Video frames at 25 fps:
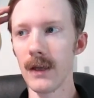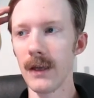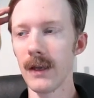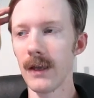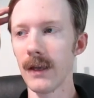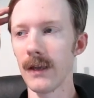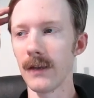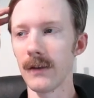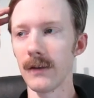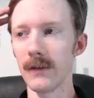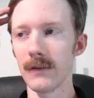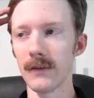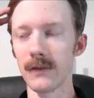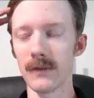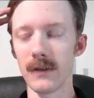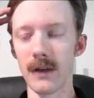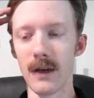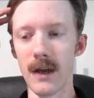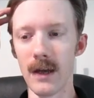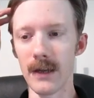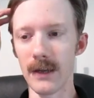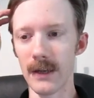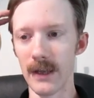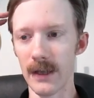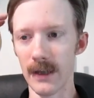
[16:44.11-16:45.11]
It is
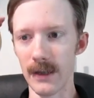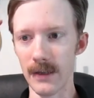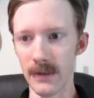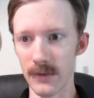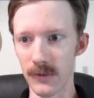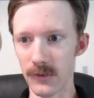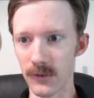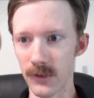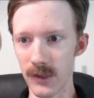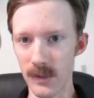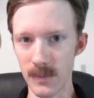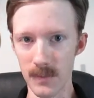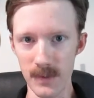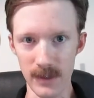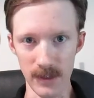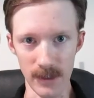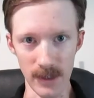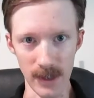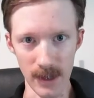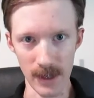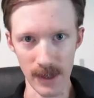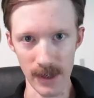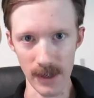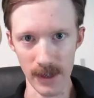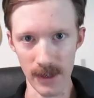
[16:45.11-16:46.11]
not a
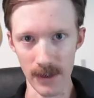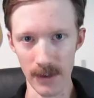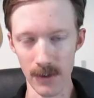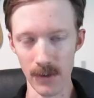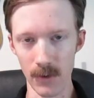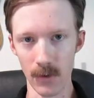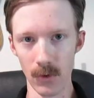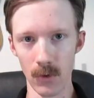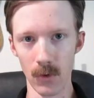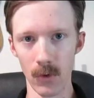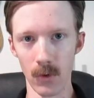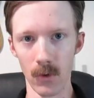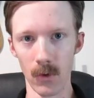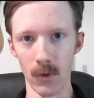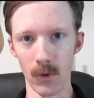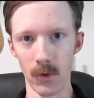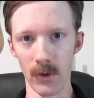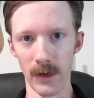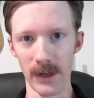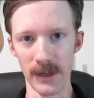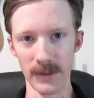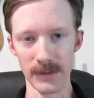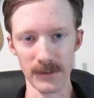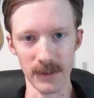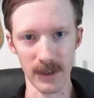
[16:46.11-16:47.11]
GPA or
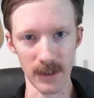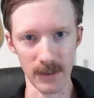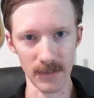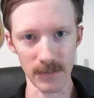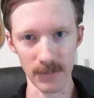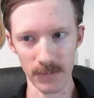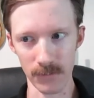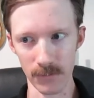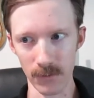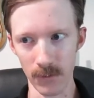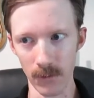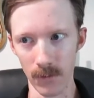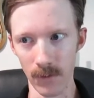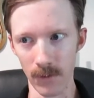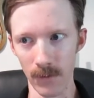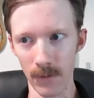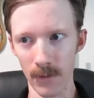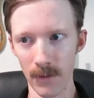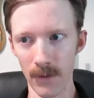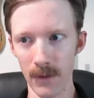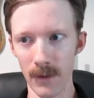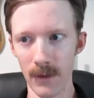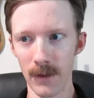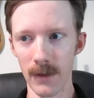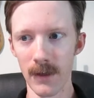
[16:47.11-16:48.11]
a test score.
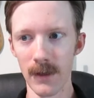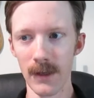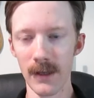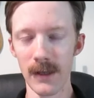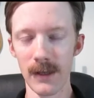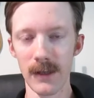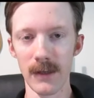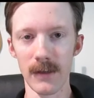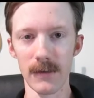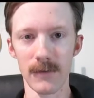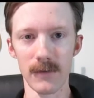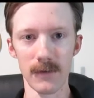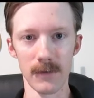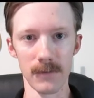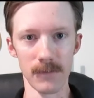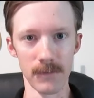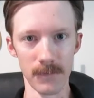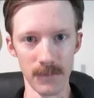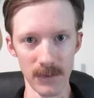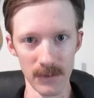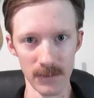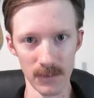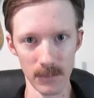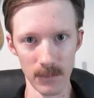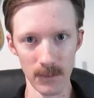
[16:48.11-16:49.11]
It's
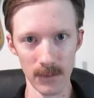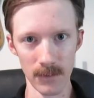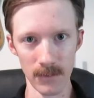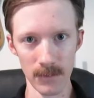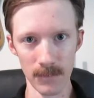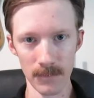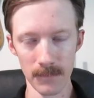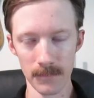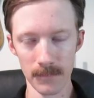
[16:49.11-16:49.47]
invisible.